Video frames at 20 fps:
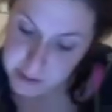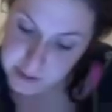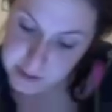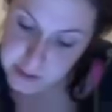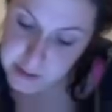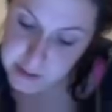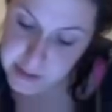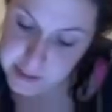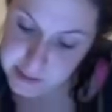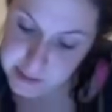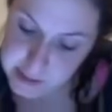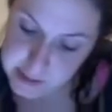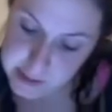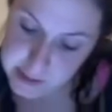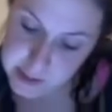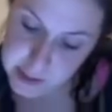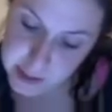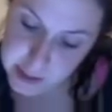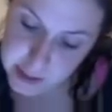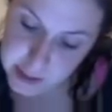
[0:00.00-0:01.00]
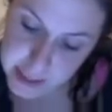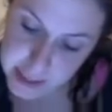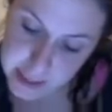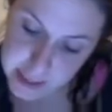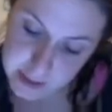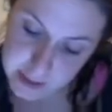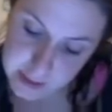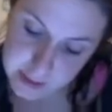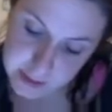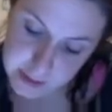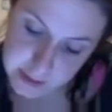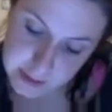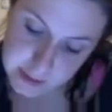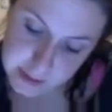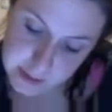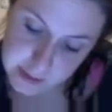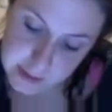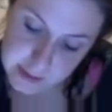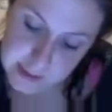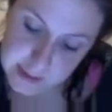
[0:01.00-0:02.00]
So this is
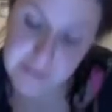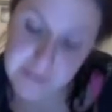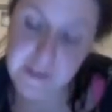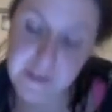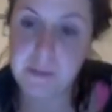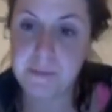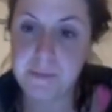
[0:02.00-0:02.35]
37.